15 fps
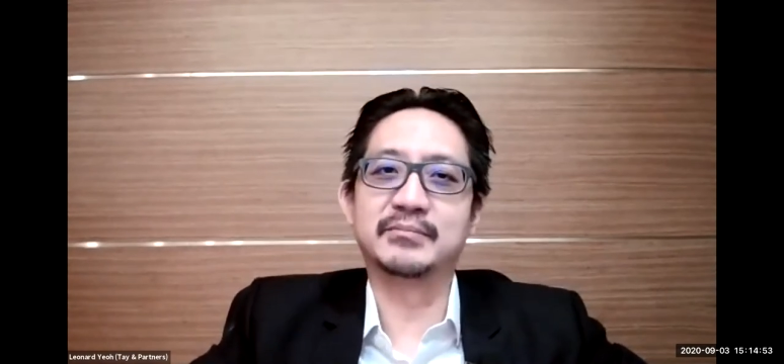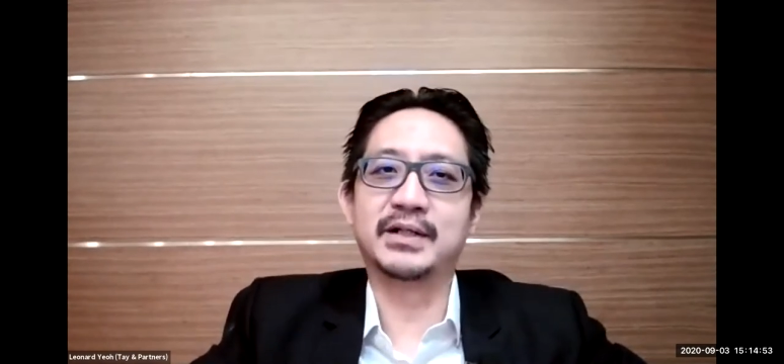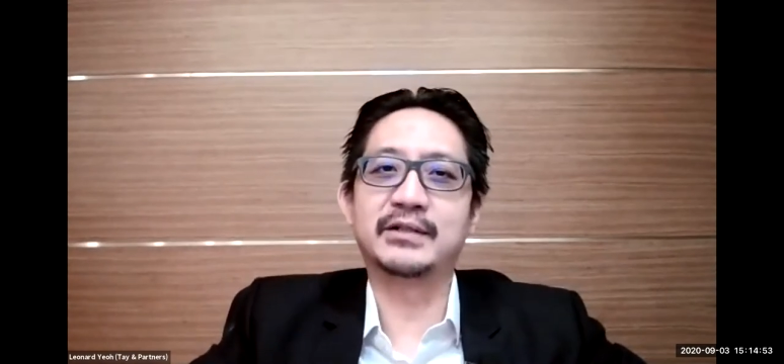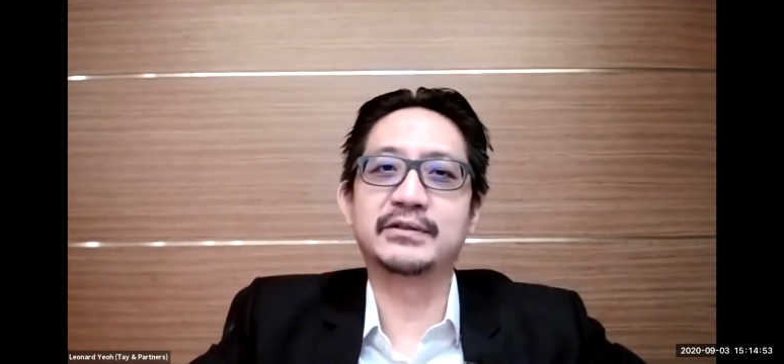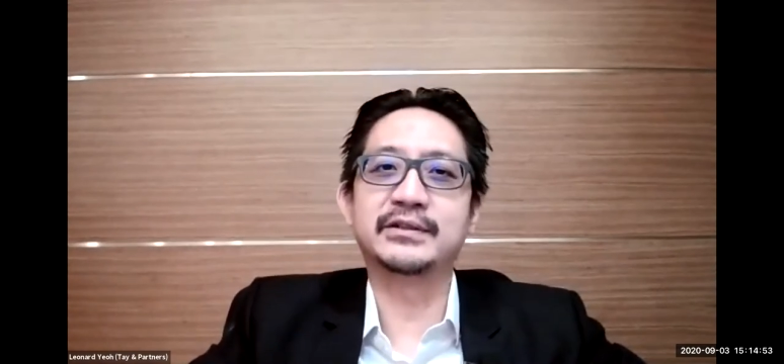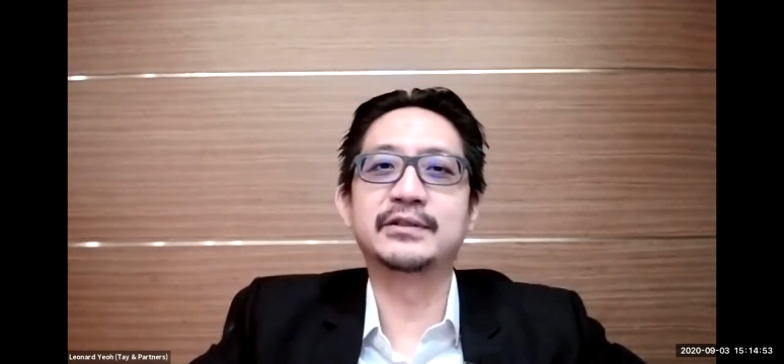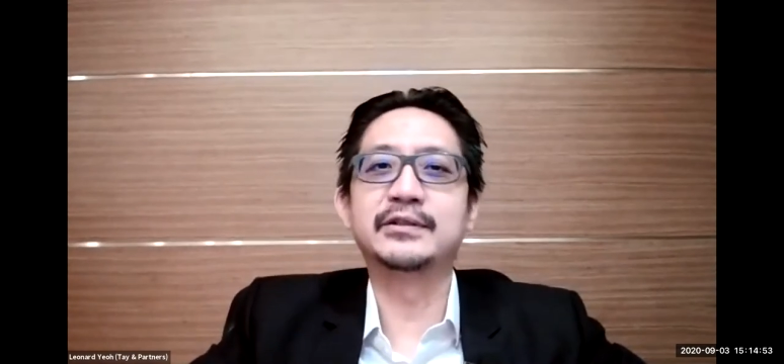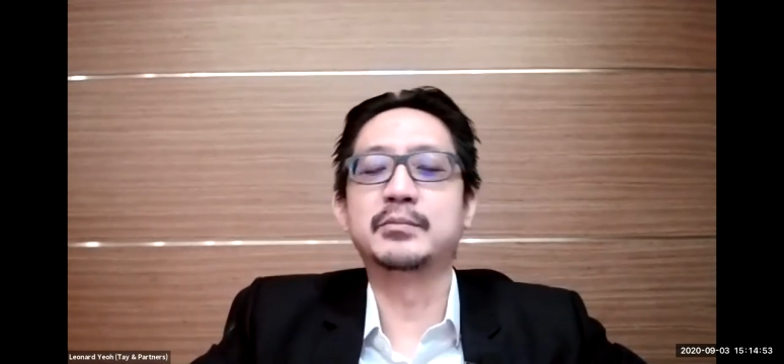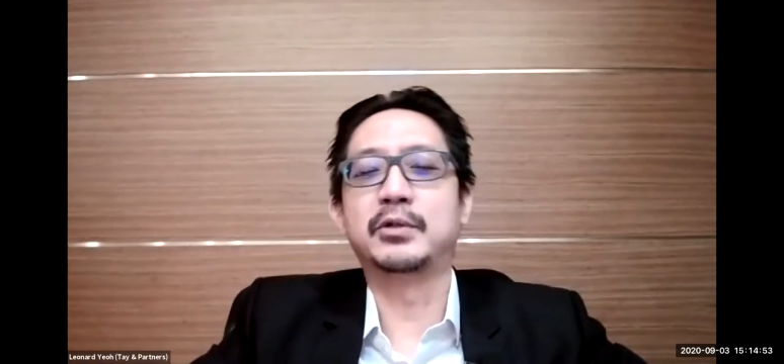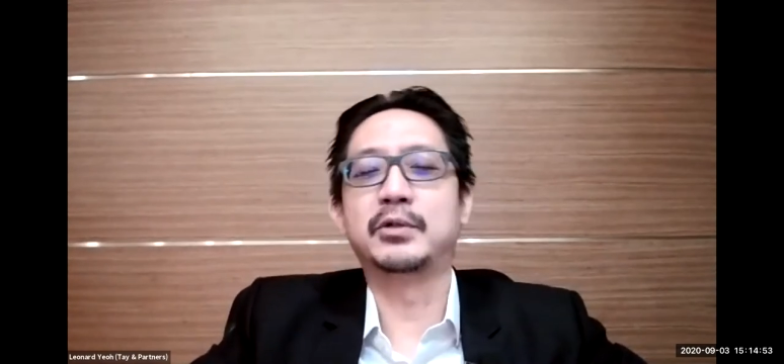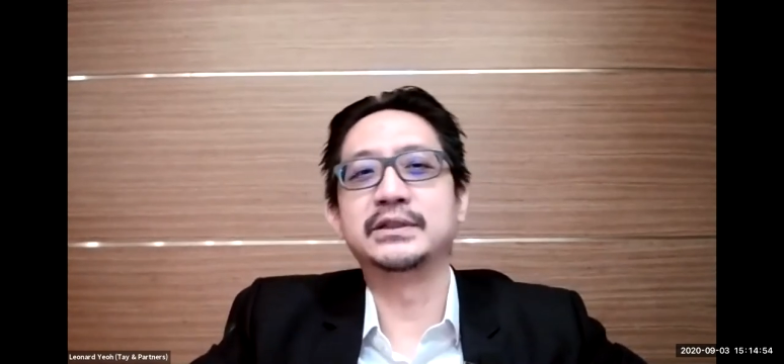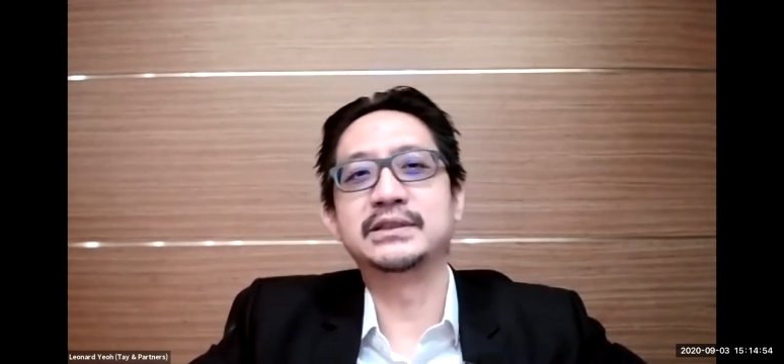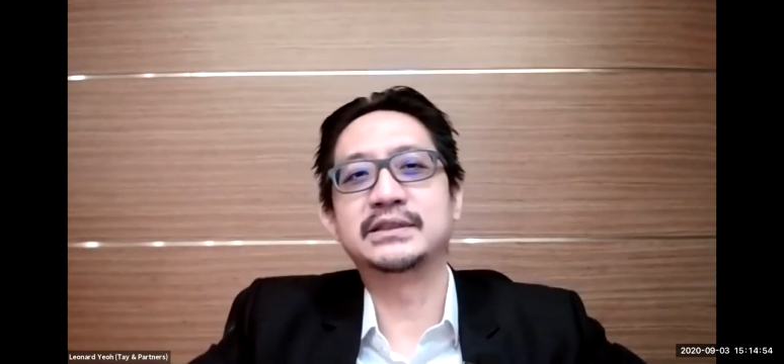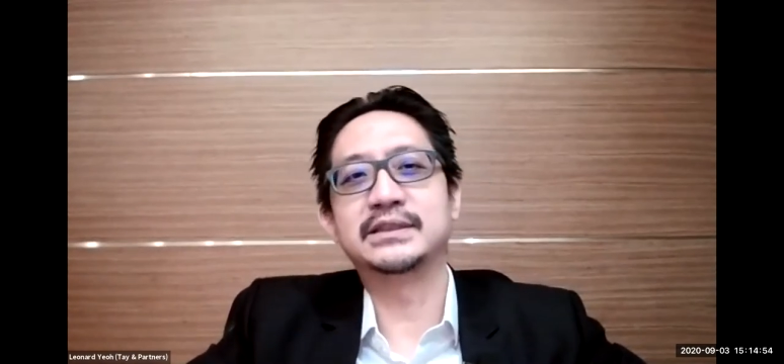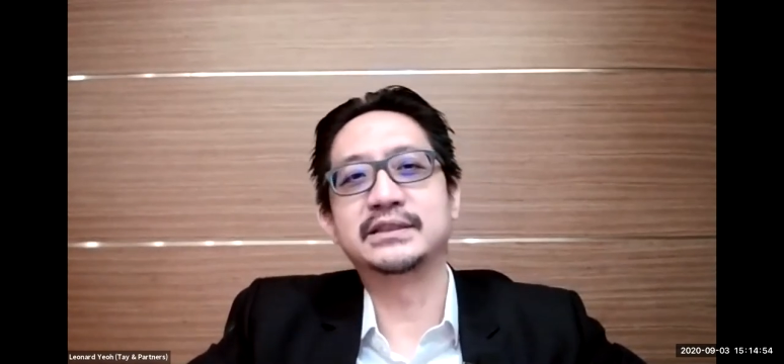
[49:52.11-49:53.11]
How are you going to
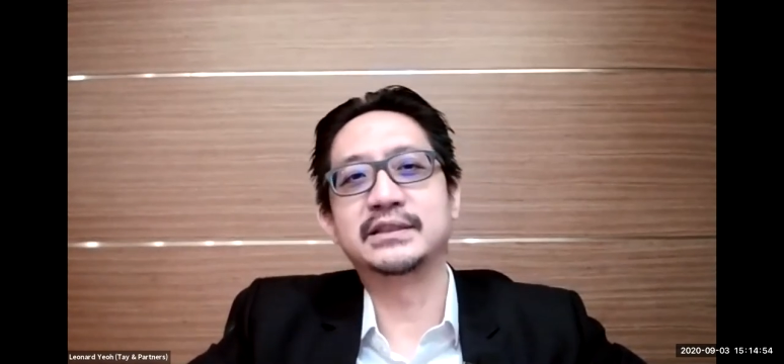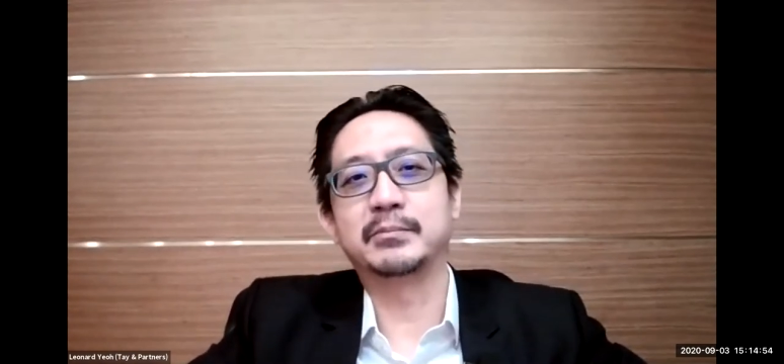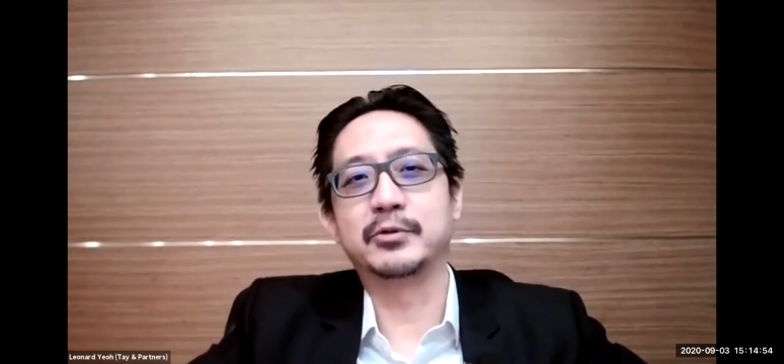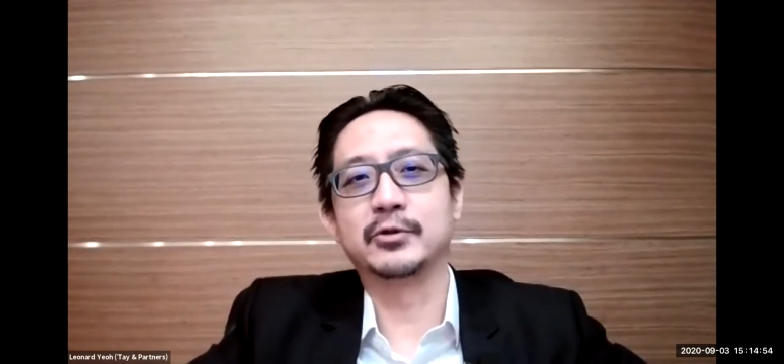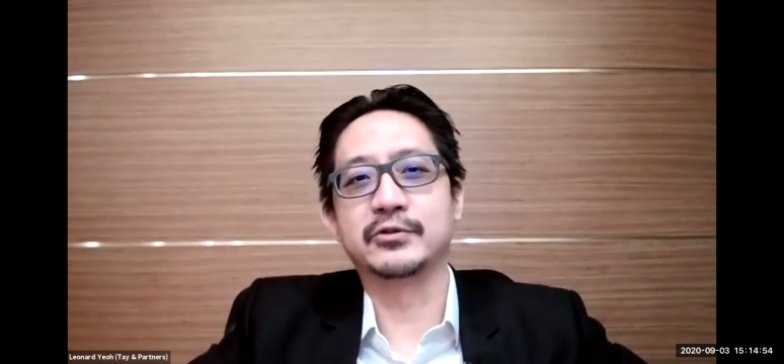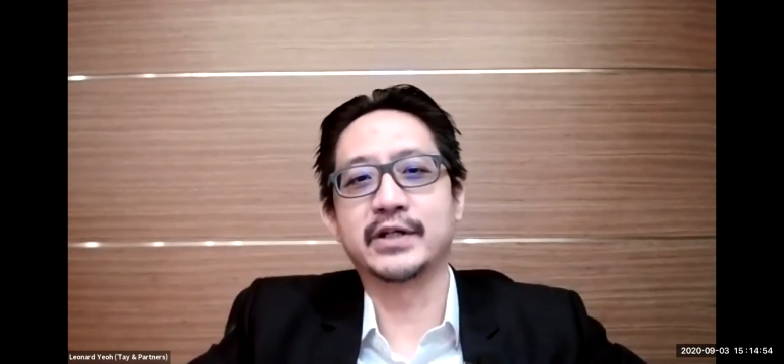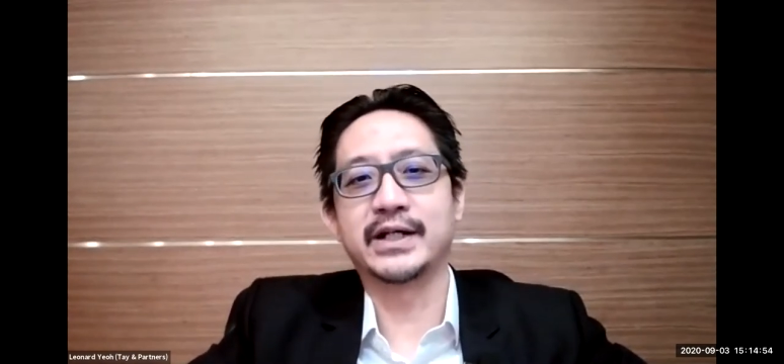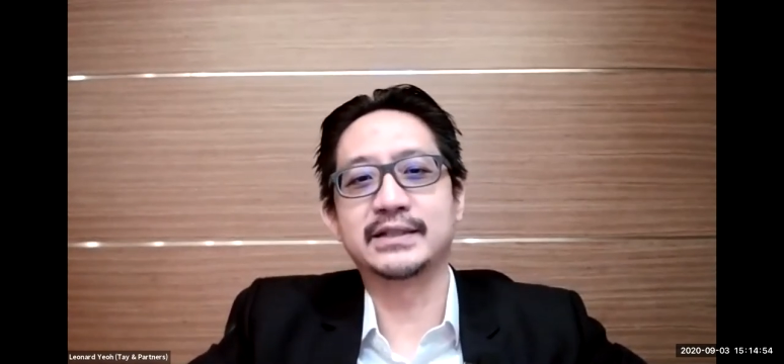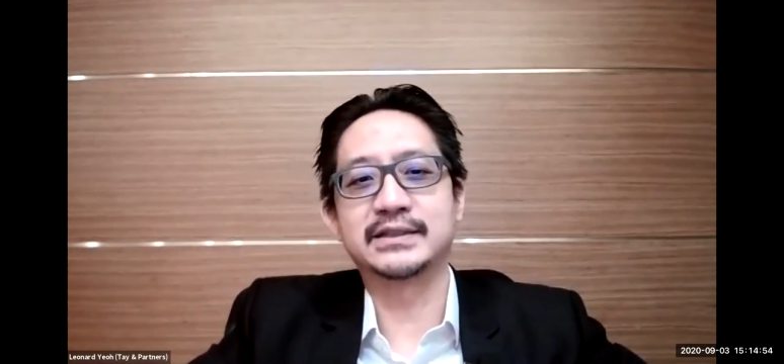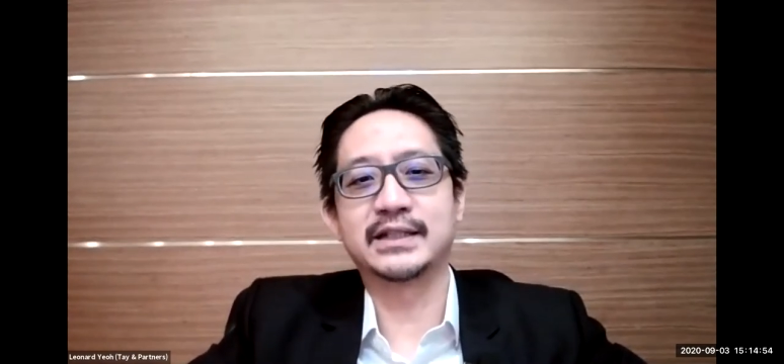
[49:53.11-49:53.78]
monitor their progress?